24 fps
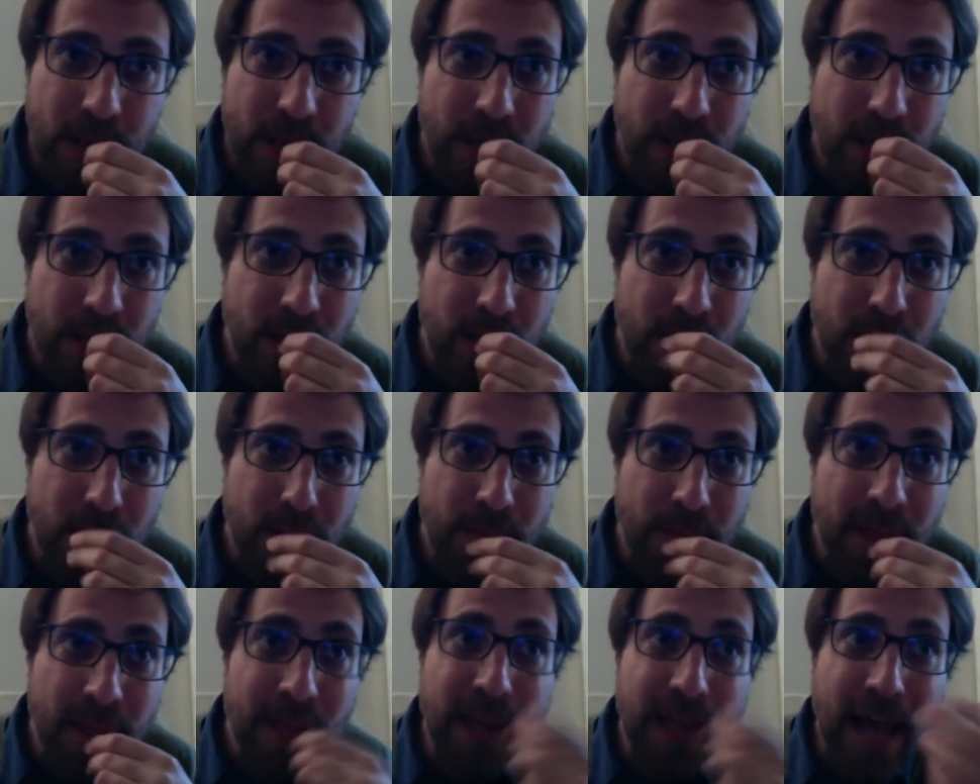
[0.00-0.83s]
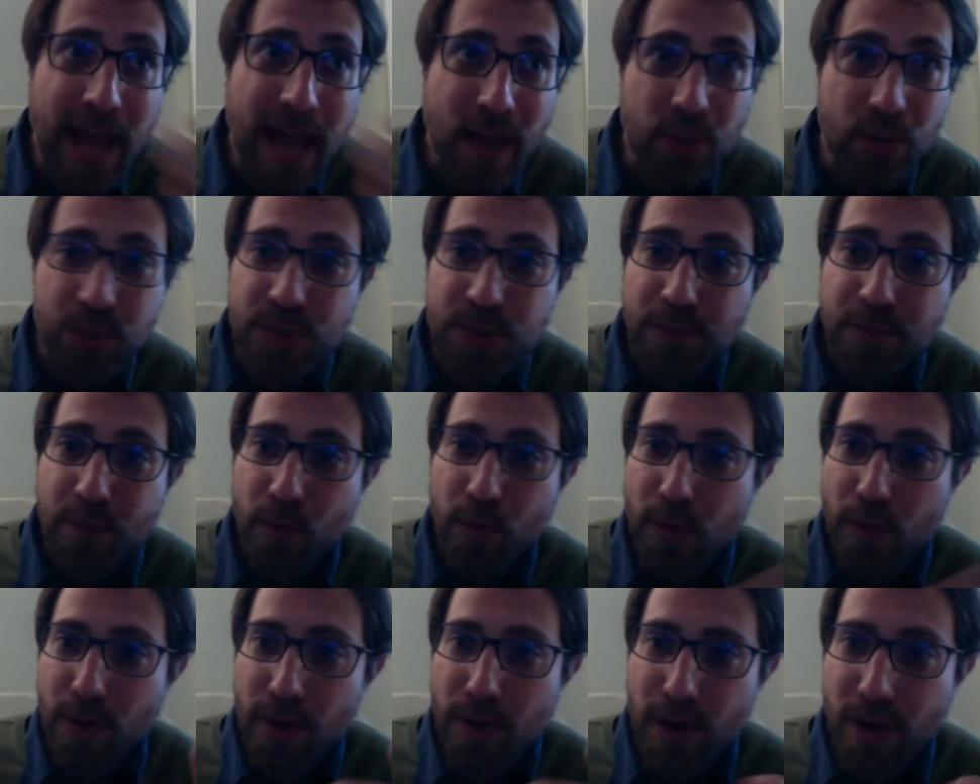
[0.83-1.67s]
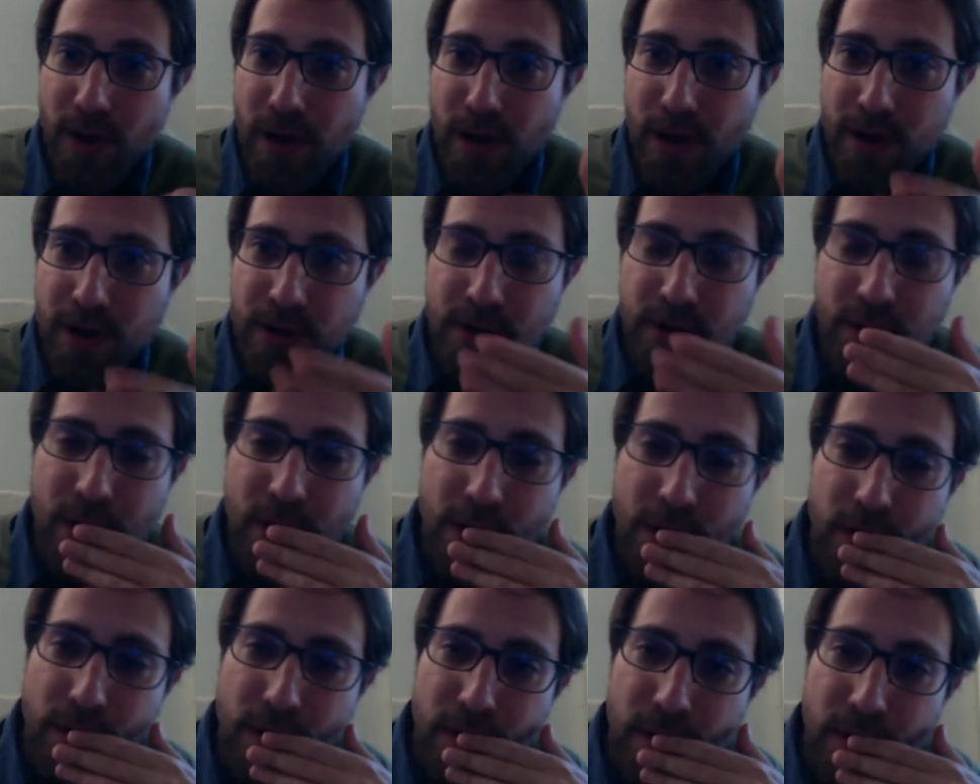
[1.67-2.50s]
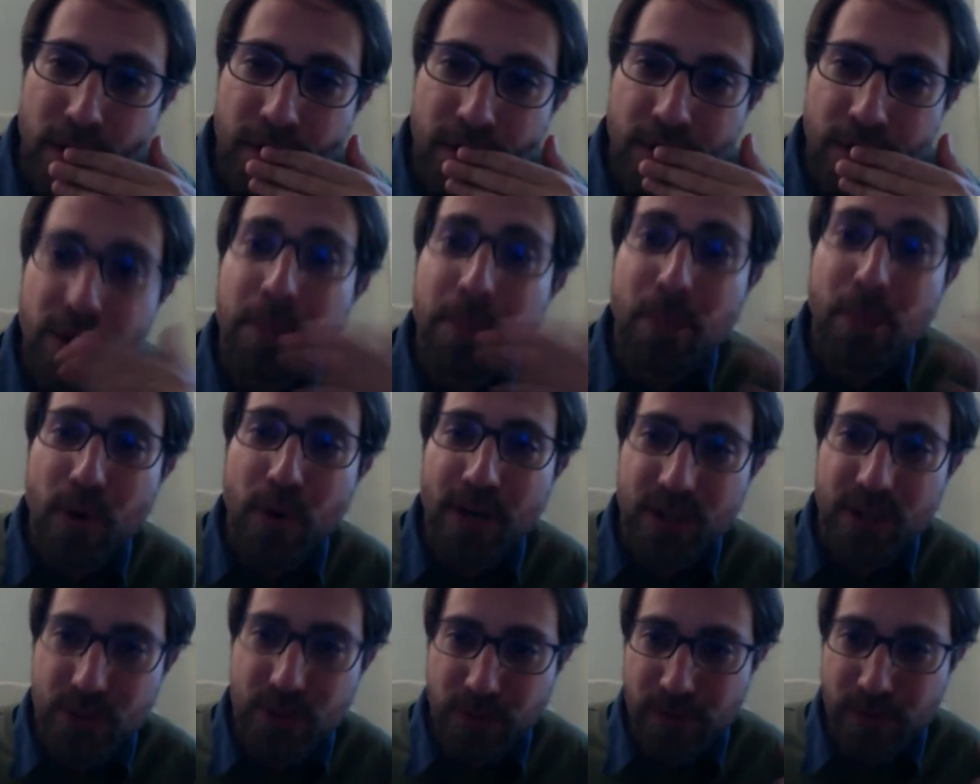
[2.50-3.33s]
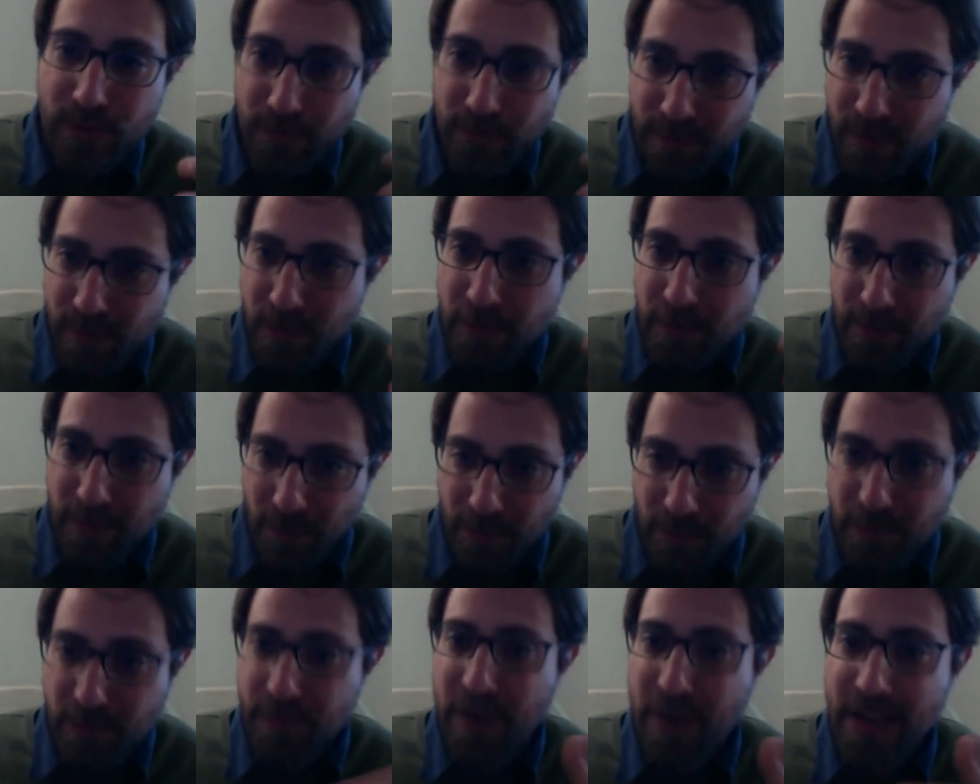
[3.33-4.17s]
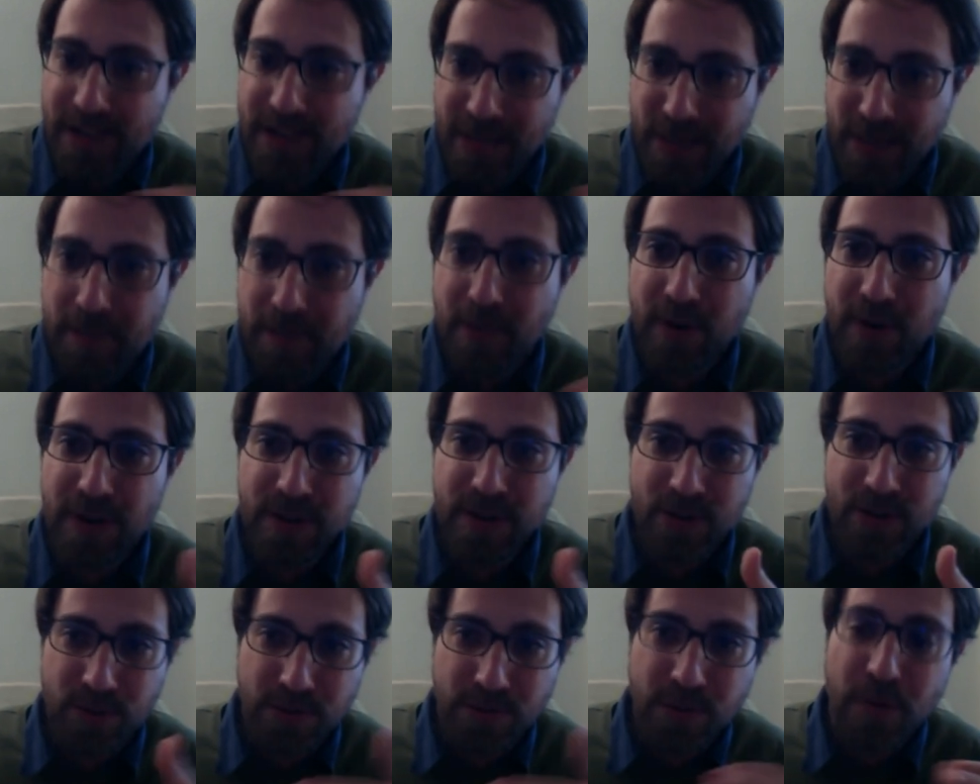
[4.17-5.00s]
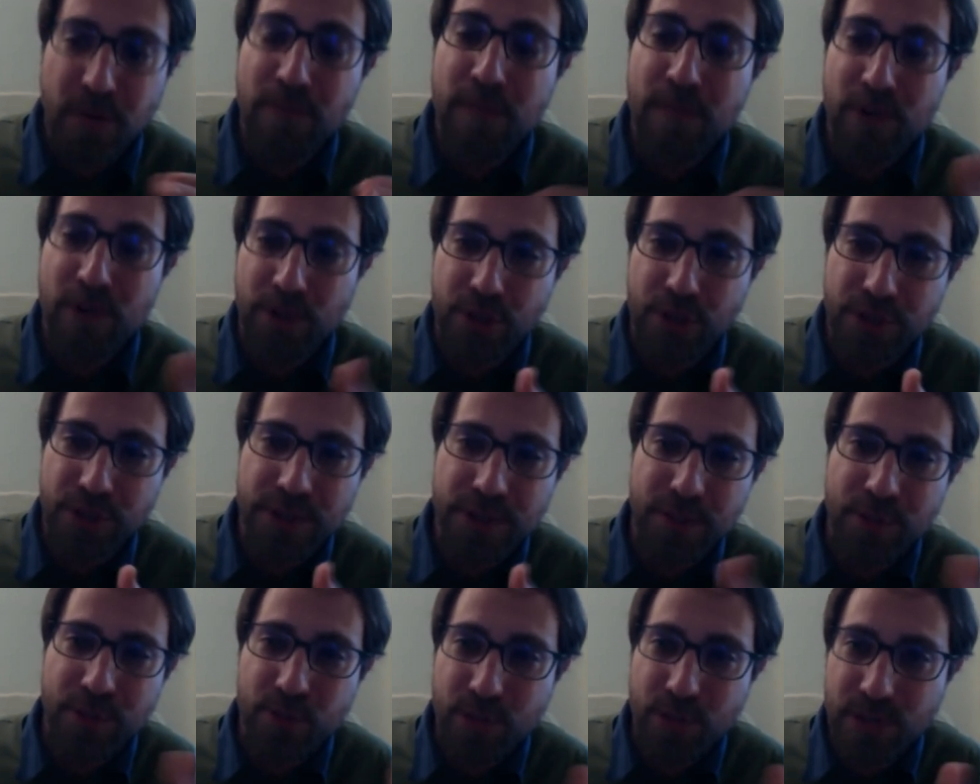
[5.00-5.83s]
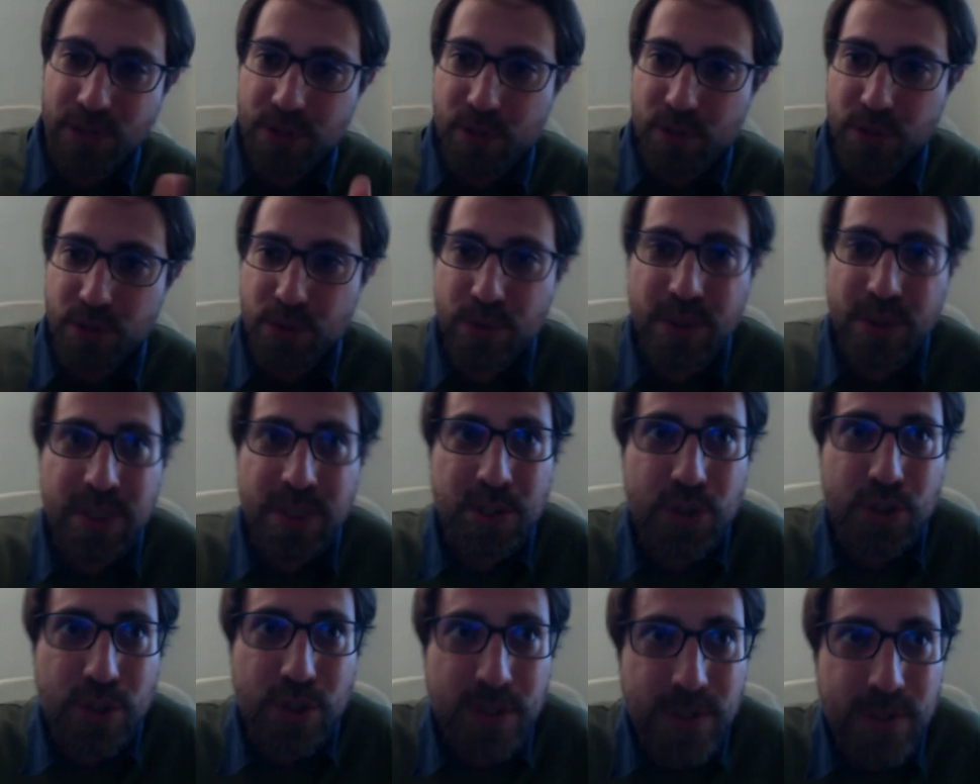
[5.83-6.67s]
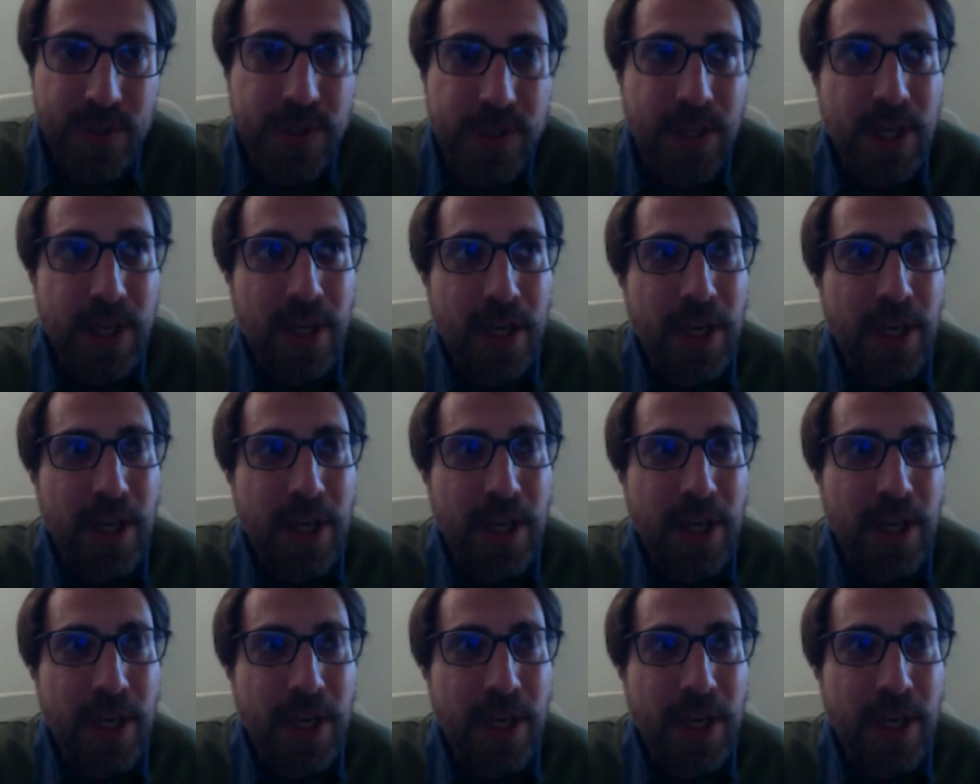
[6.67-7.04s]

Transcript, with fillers: um, allows for uh, you know uh, for a point of, for for finding a point of convergence between the two traditions.